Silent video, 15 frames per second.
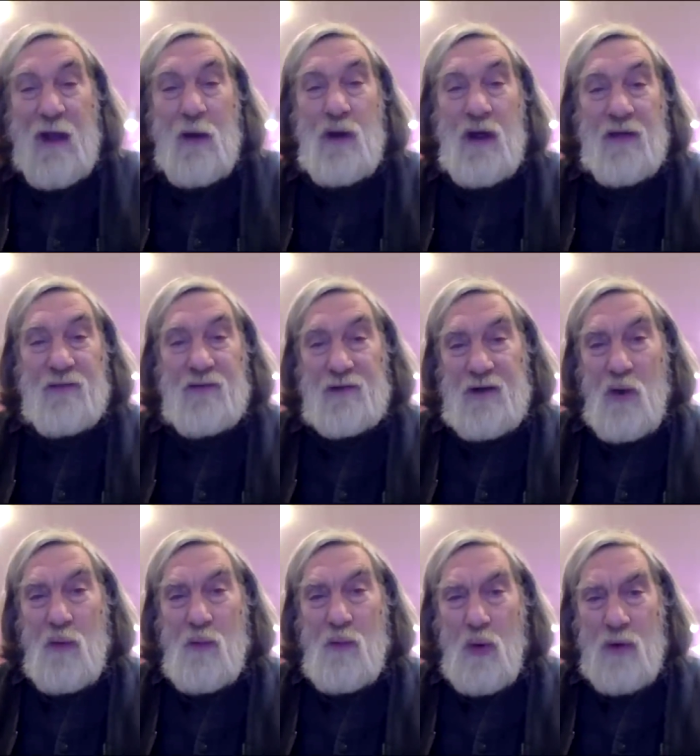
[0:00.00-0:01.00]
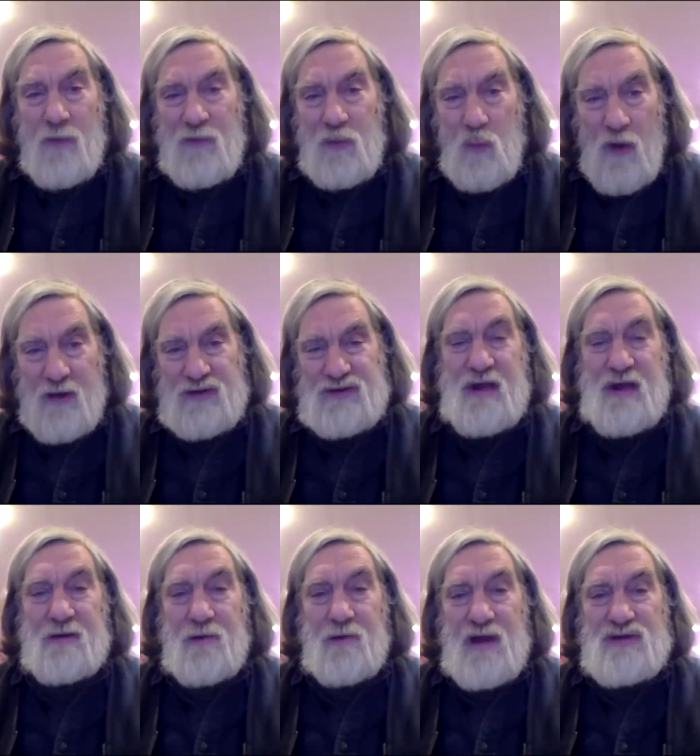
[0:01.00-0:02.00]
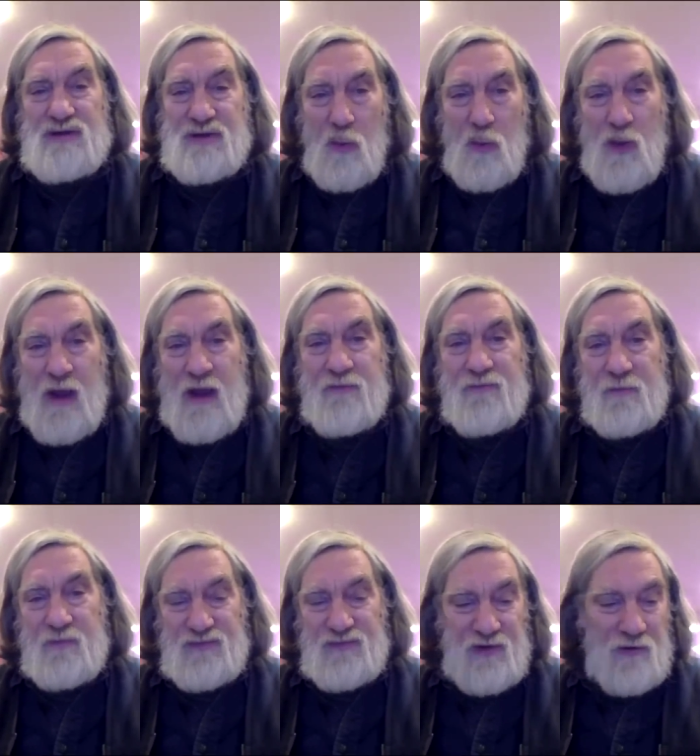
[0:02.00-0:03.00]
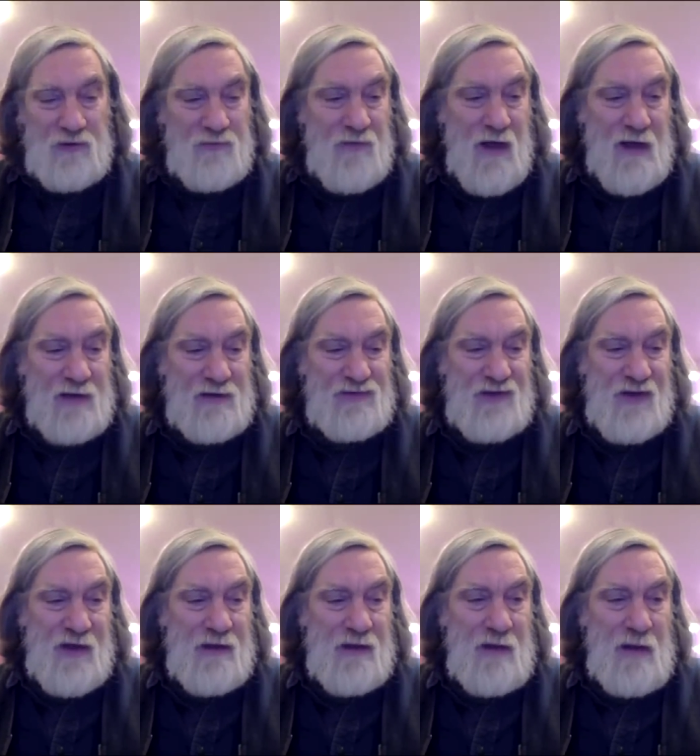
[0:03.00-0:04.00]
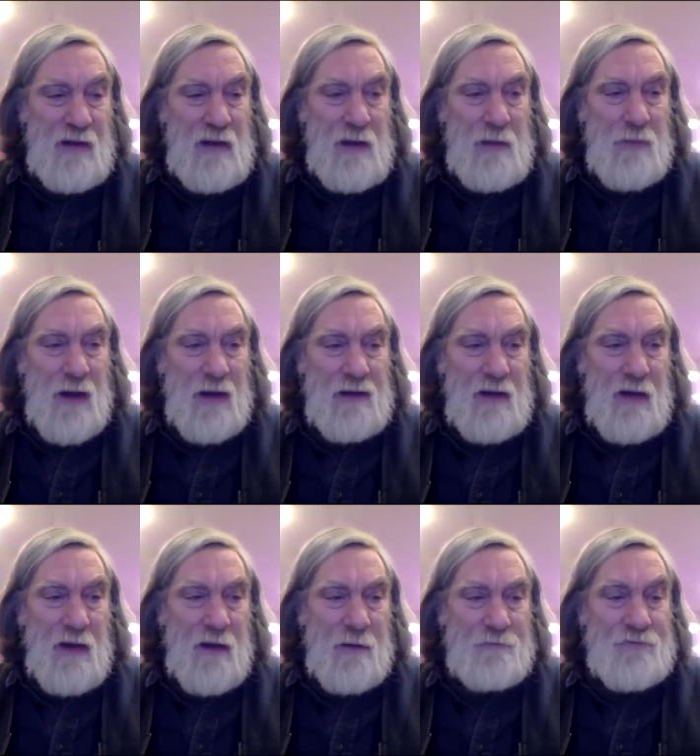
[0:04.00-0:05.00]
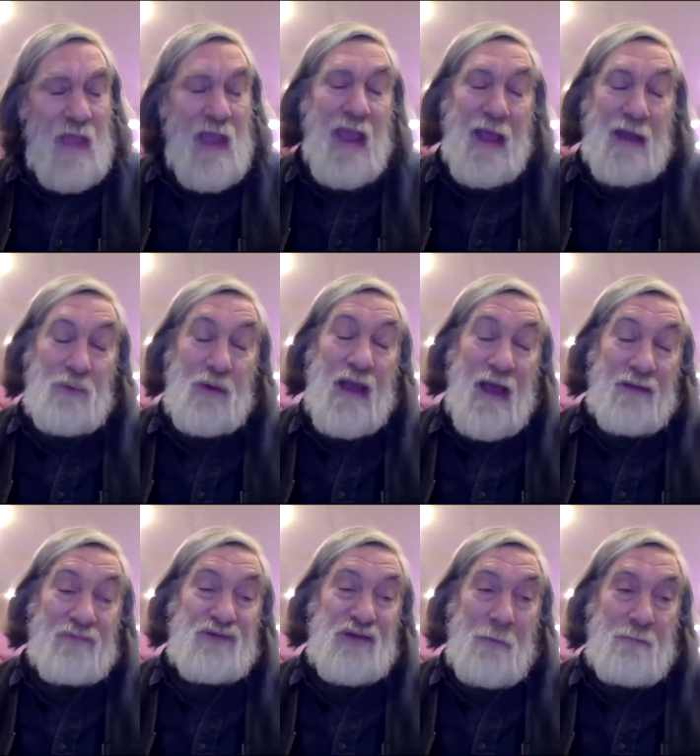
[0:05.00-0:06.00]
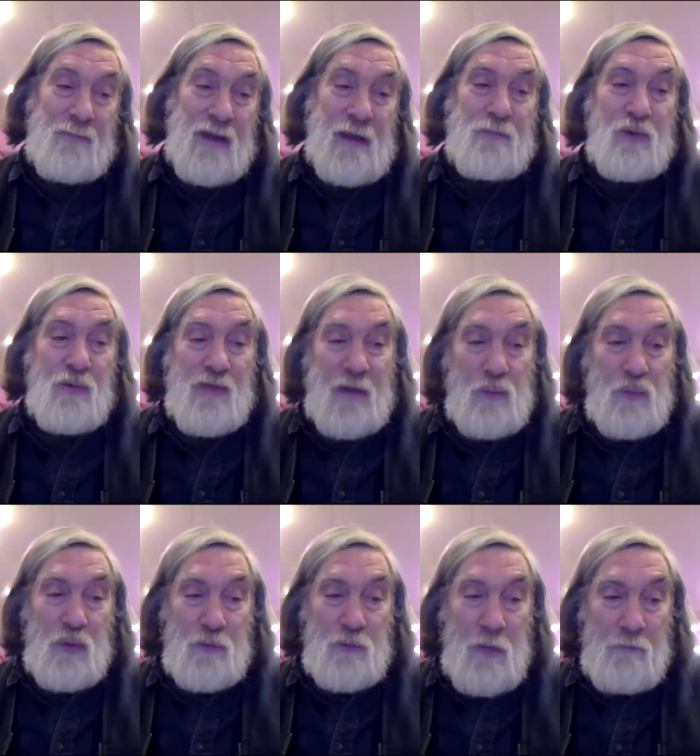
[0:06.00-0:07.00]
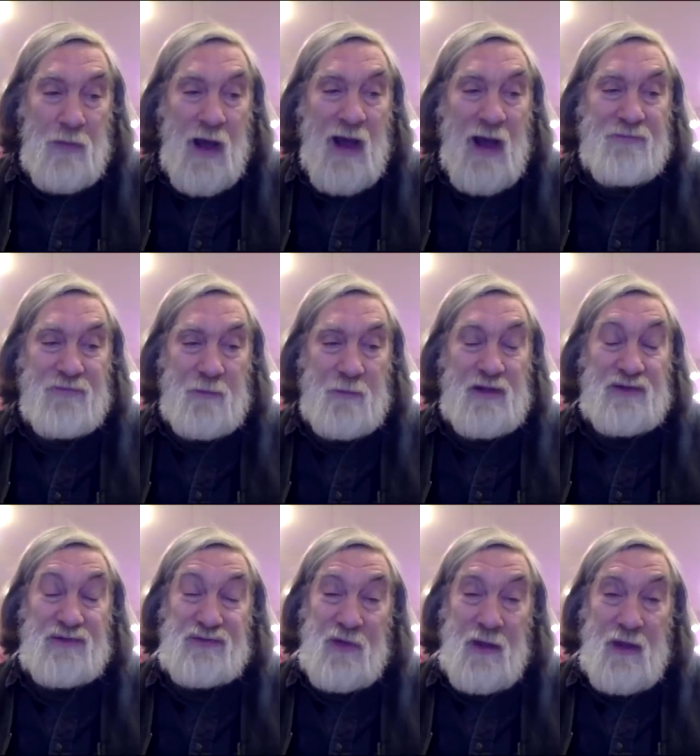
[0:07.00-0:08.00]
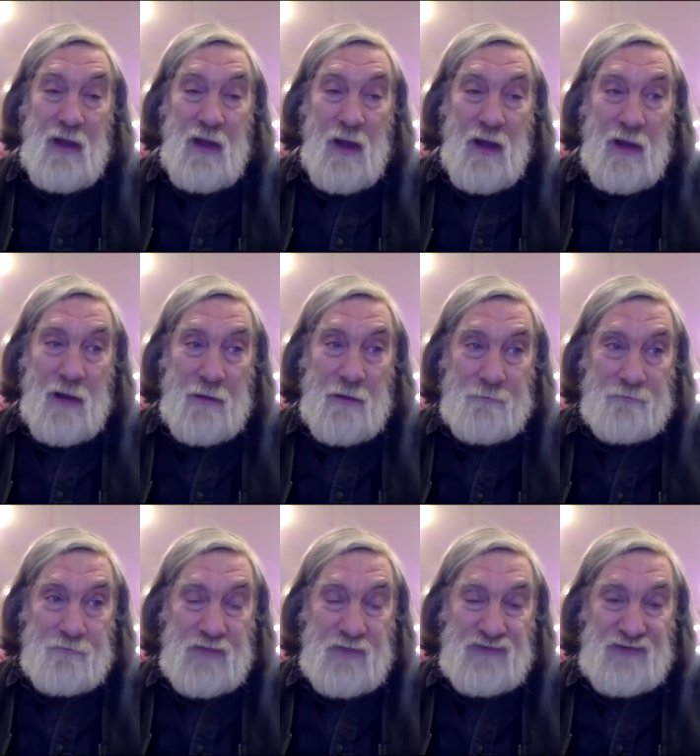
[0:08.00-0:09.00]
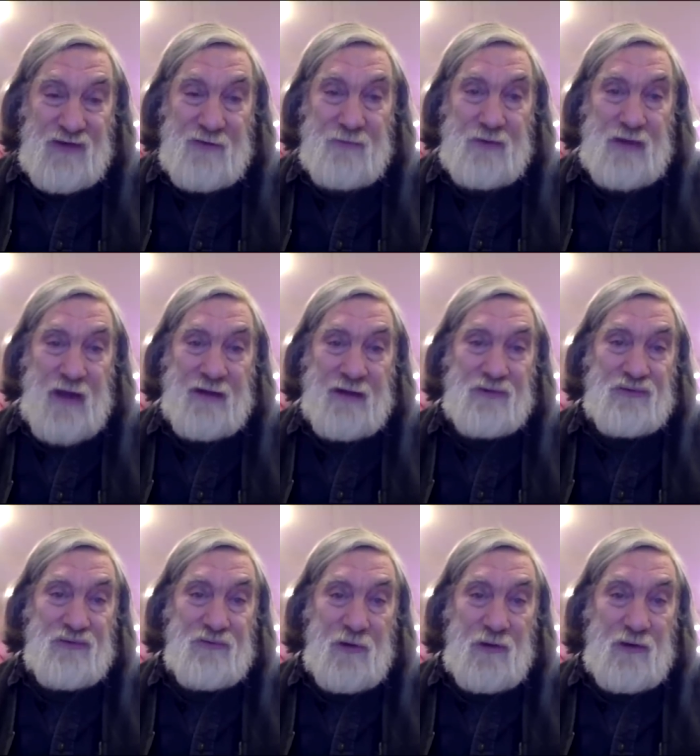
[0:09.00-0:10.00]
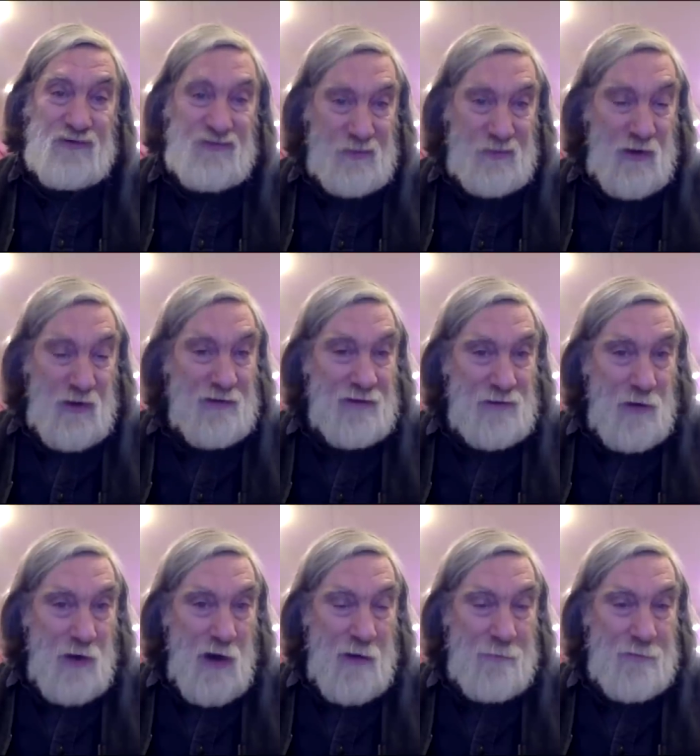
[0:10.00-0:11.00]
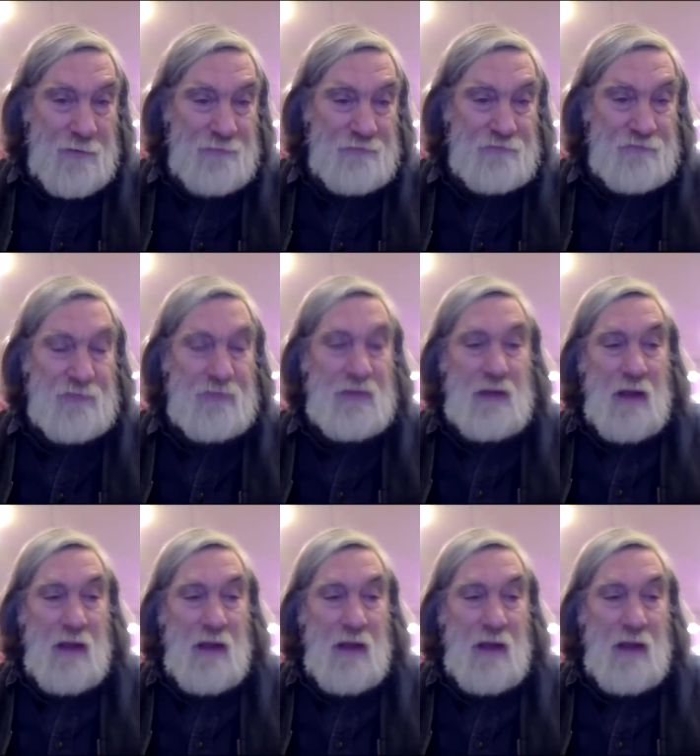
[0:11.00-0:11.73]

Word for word: so in that way, they're no more than one generation away from certified seed. But um, and we have some people that will buy from us um, seed potatoes for a spring crop,